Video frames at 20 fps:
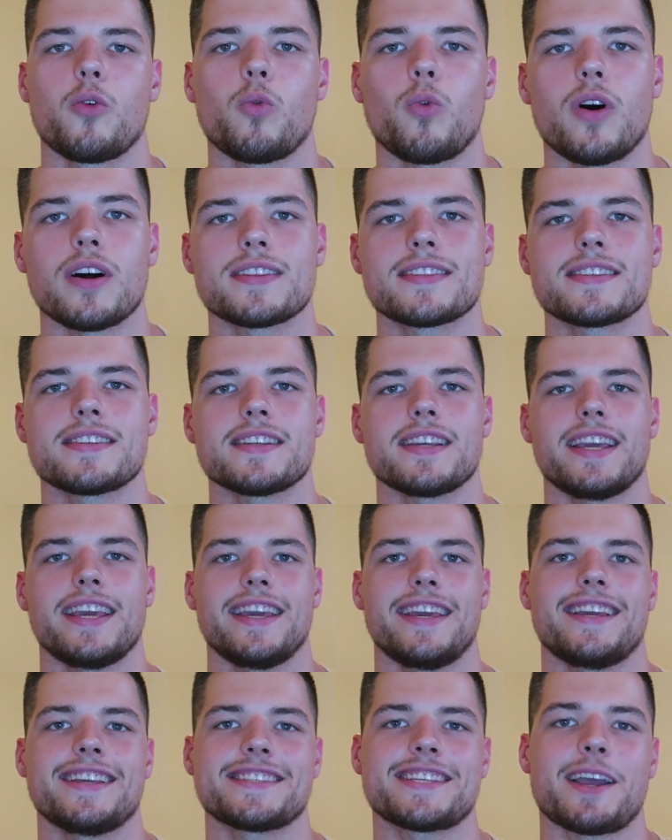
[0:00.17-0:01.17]
What
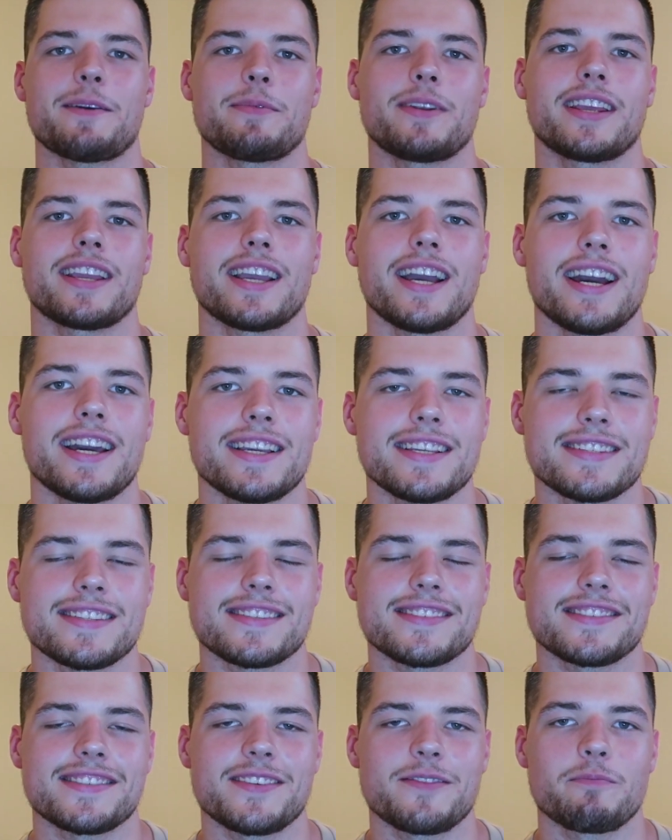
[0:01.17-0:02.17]
is happening,
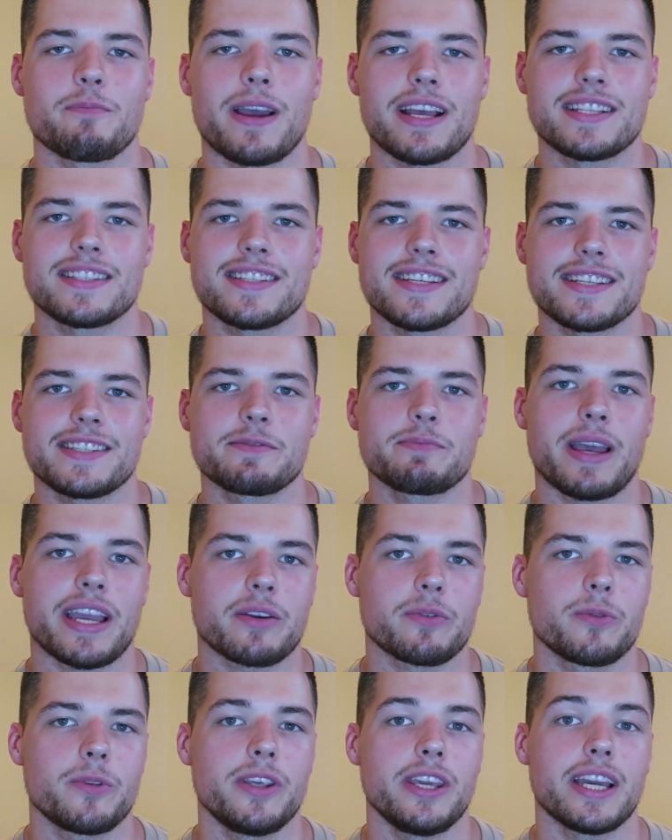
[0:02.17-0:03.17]
guys? Manta is
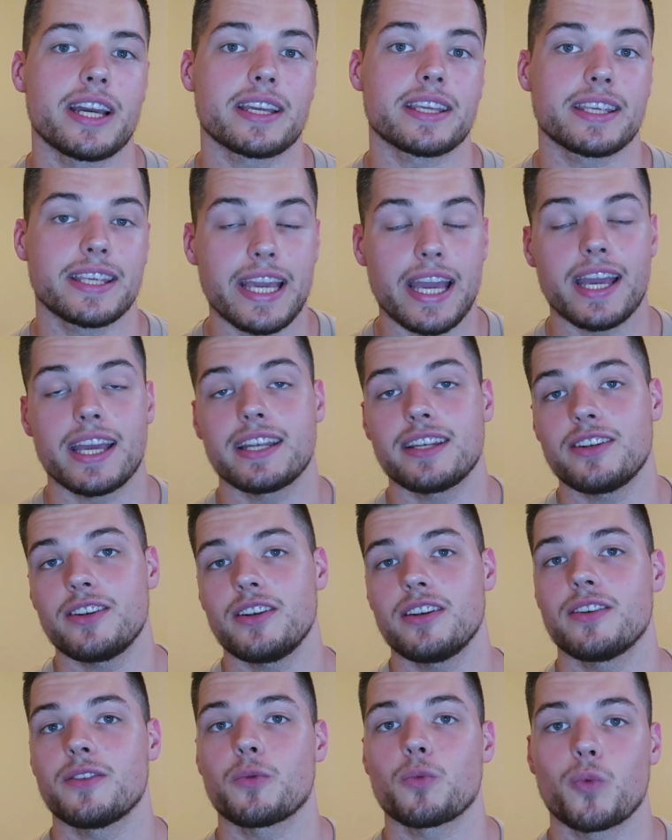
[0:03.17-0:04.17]
back with you
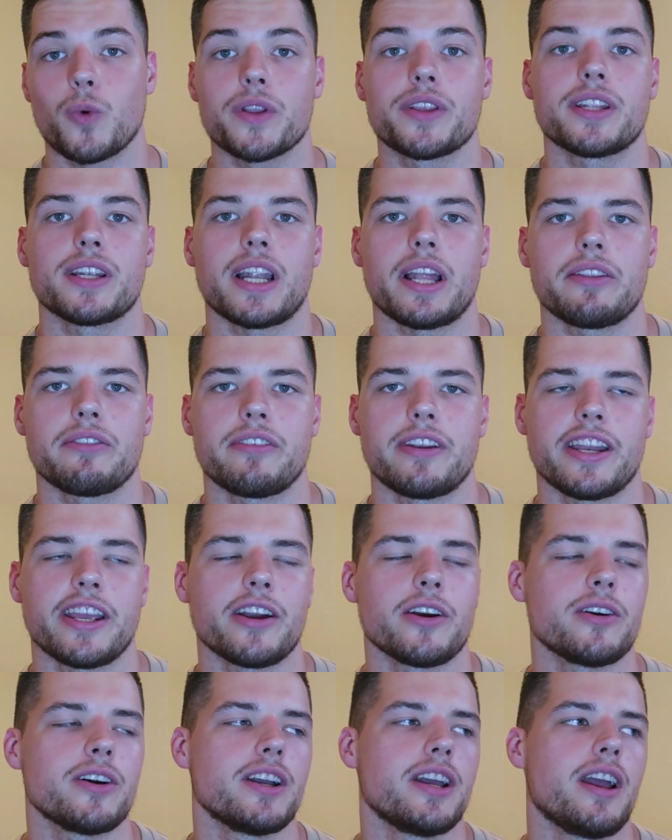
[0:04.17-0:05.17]
again with another
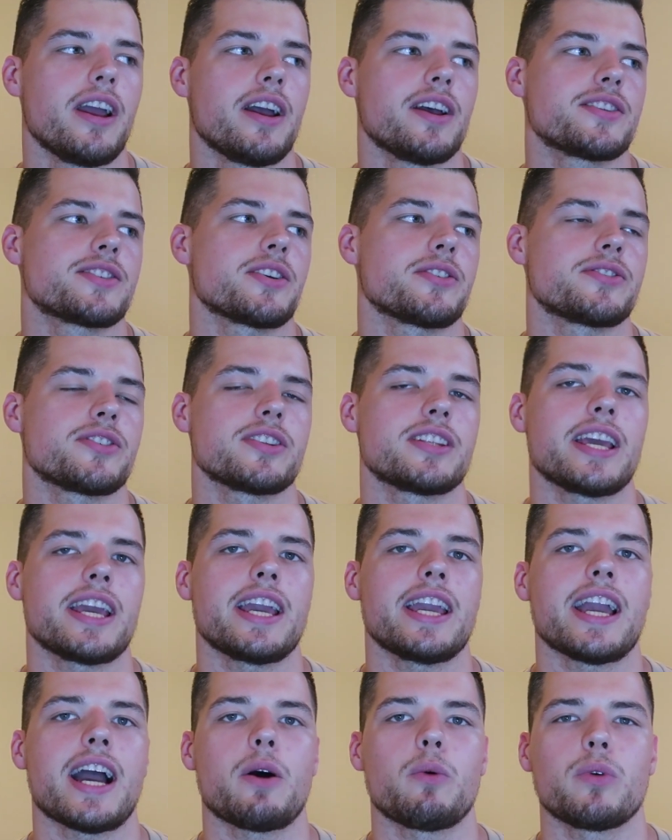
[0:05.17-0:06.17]
video. So
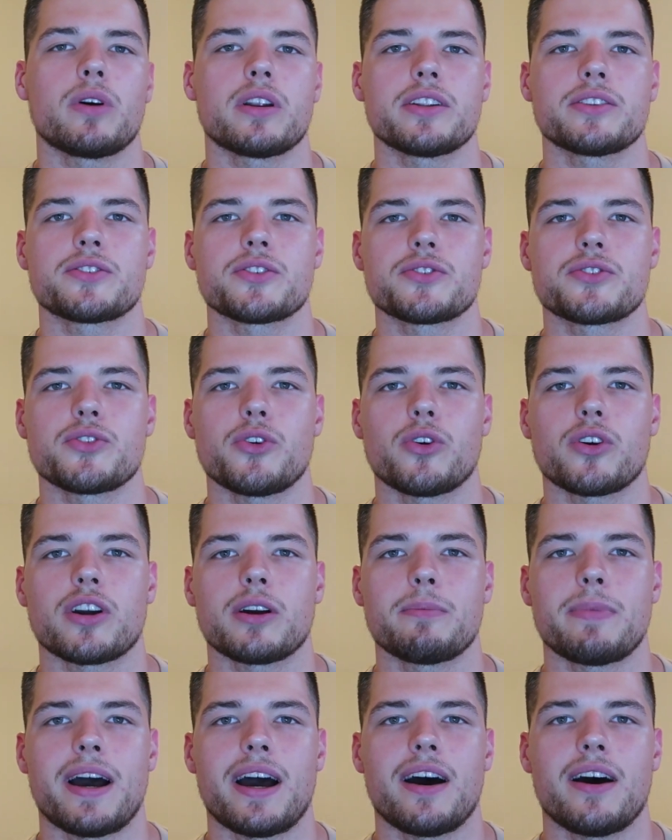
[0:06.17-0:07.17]
today I wanted to talk
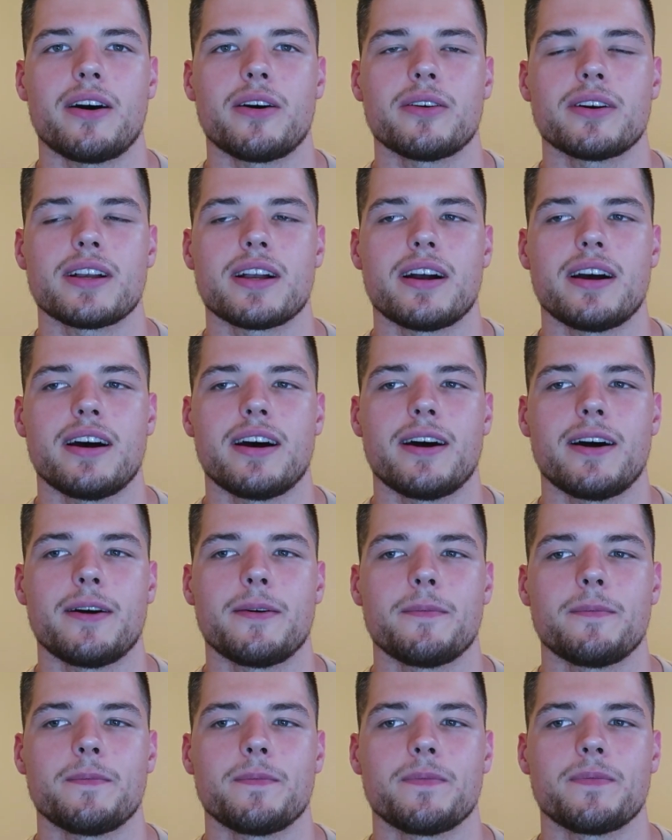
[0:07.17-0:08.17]
about
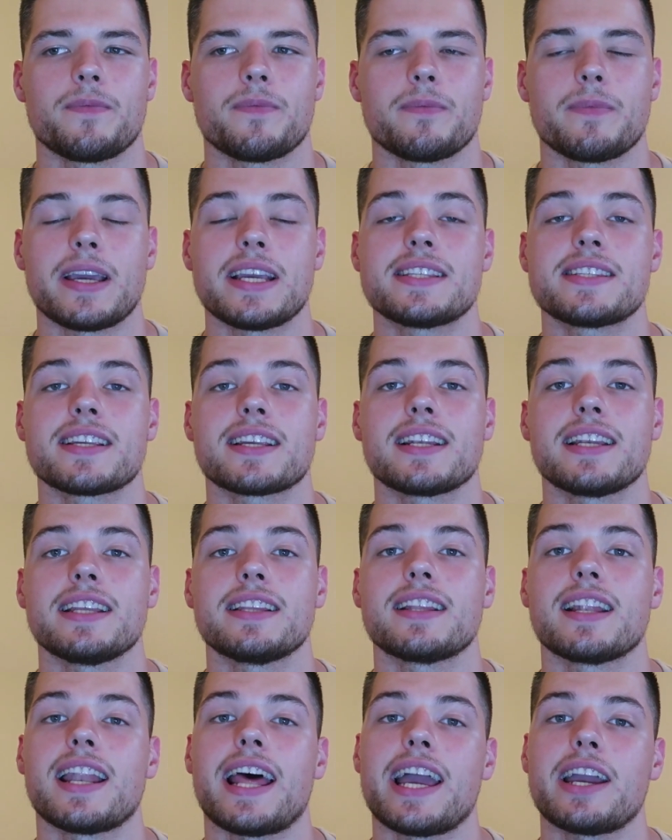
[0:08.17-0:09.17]
basically
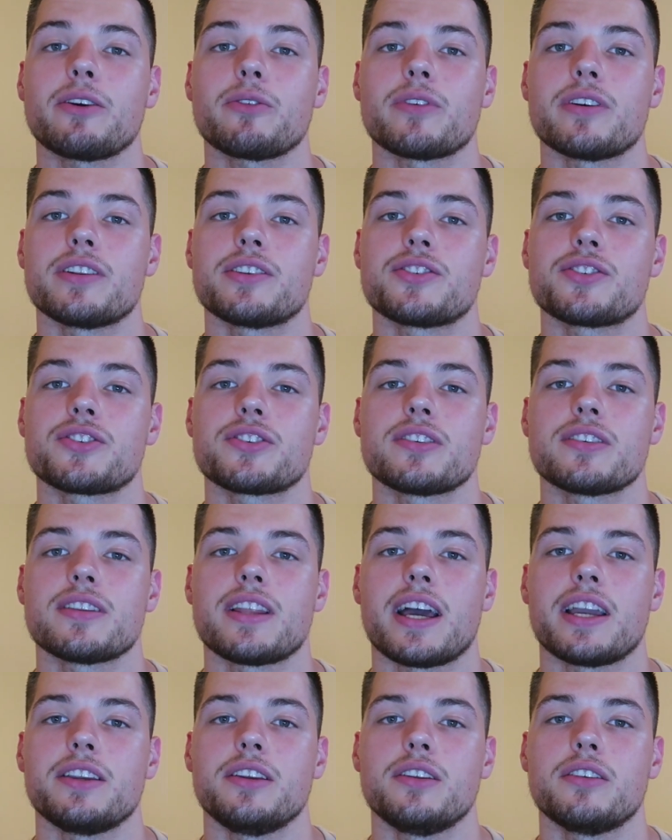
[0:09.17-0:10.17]
the language
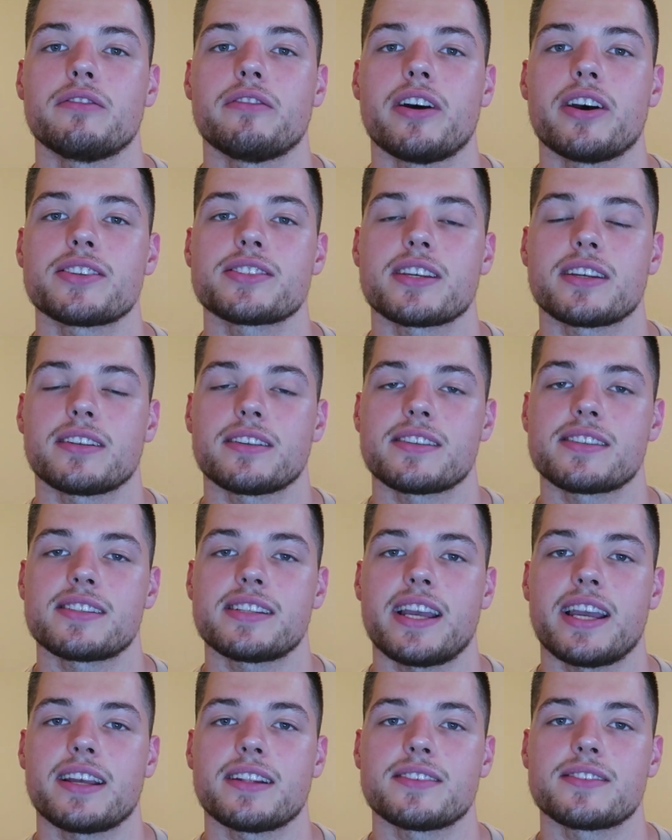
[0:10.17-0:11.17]
that universe
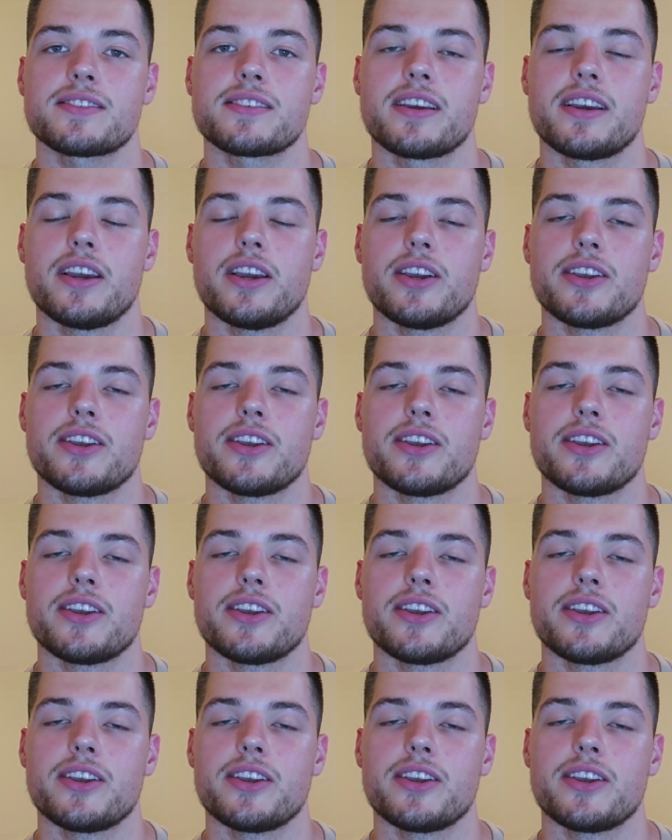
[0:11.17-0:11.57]
understands.